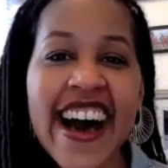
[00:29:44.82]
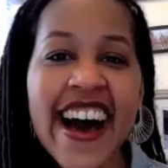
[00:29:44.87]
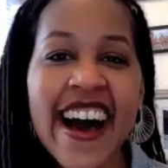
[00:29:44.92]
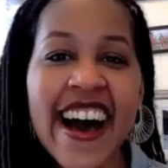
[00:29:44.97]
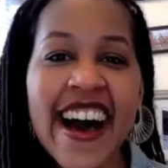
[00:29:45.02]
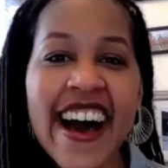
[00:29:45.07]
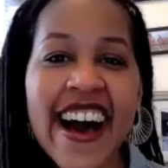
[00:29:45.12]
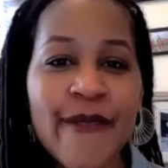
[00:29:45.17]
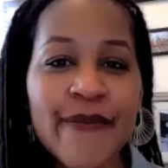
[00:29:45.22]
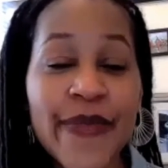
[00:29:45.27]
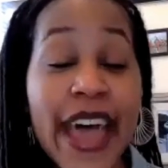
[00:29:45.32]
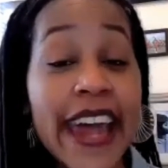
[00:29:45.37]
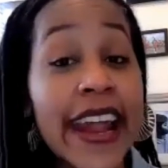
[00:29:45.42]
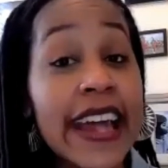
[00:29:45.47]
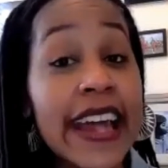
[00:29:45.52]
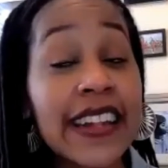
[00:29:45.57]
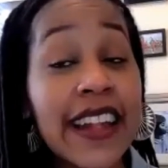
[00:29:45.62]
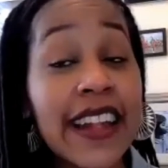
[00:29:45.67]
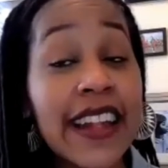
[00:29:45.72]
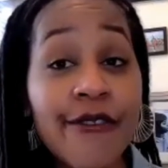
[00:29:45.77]

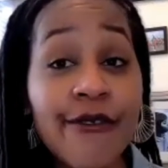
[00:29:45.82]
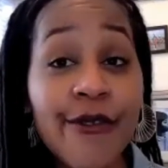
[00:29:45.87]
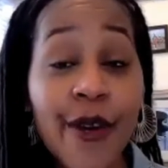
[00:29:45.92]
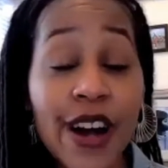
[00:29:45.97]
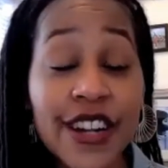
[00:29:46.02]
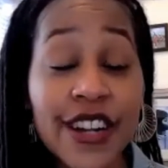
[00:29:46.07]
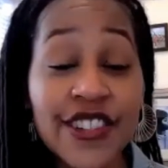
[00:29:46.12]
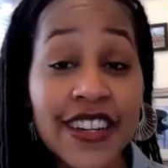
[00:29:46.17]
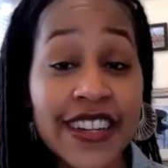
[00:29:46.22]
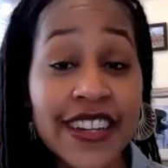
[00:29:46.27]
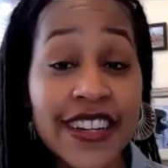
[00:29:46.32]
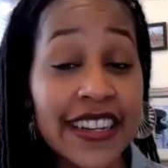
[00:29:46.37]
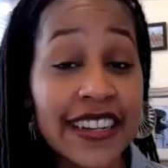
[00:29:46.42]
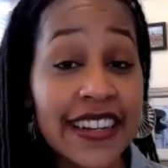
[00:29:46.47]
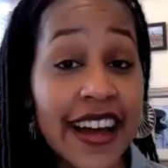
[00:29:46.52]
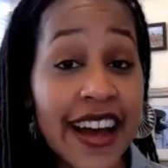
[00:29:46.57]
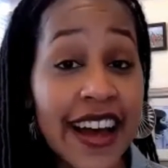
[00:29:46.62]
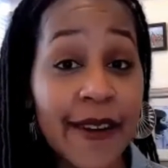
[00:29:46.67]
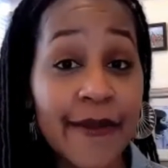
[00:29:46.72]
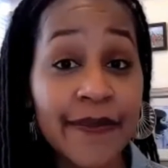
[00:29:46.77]
I love watching,
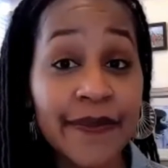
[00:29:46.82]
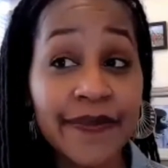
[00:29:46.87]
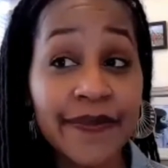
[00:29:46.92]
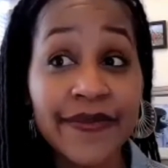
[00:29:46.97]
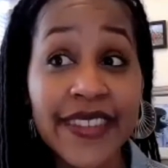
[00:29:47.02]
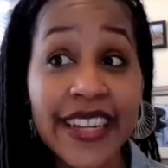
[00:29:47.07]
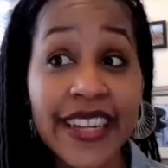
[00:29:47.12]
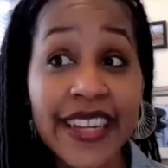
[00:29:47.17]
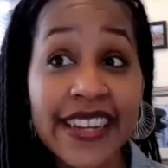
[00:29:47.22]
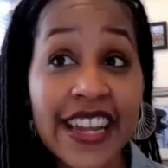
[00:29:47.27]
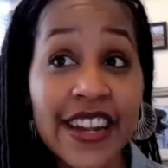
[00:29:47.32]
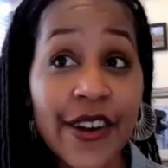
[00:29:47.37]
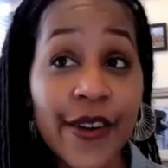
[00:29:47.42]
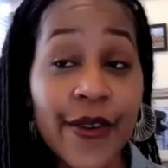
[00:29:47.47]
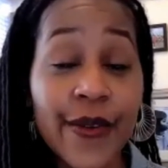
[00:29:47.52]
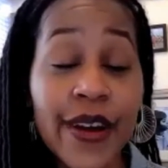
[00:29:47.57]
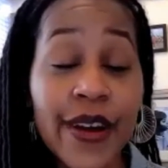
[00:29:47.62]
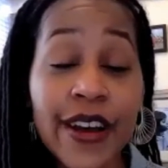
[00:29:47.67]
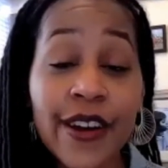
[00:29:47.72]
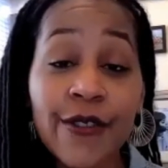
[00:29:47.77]
you
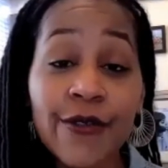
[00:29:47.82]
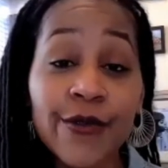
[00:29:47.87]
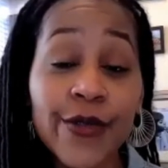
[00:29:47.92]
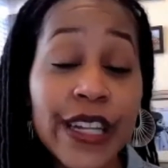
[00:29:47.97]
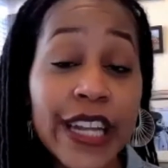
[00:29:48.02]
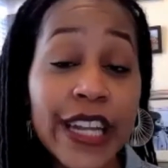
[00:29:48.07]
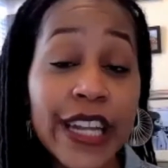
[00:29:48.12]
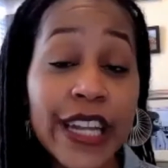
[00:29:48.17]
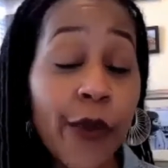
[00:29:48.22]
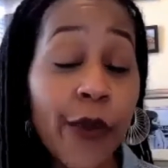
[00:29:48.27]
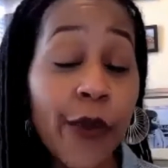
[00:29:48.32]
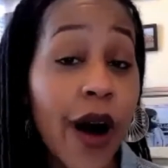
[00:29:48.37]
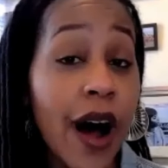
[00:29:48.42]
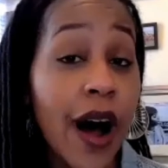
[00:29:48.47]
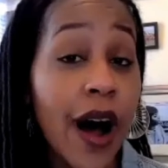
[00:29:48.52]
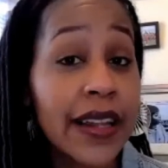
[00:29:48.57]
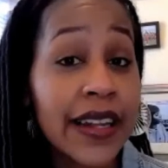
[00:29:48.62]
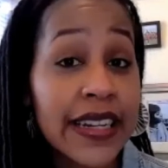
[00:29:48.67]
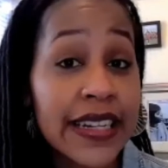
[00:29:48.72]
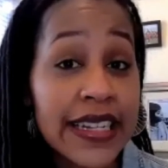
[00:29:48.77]
know, really
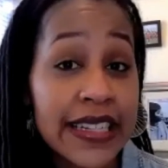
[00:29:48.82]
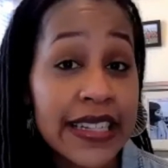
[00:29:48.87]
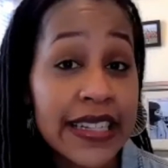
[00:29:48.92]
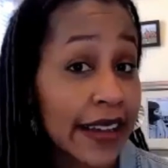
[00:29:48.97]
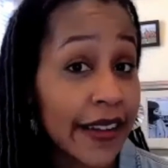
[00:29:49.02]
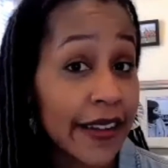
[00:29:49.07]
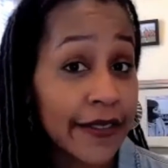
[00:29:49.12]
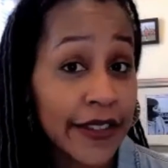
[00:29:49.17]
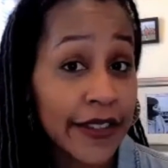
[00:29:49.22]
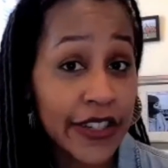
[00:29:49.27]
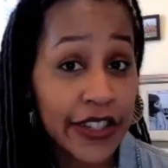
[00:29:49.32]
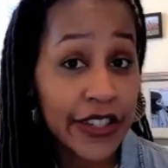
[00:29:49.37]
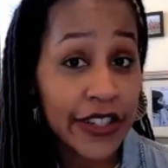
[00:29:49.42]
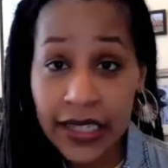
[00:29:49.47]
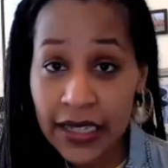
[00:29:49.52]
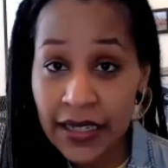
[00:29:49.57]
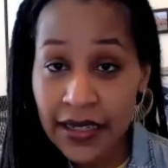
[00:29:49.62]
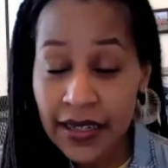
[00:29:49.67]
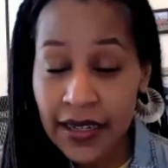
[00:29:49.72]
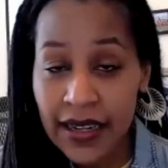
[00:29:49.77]
quality
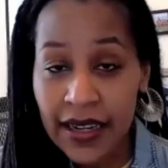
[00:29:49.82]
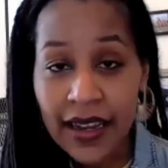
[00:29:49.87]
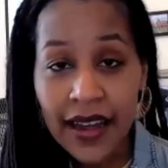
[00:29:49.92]
television.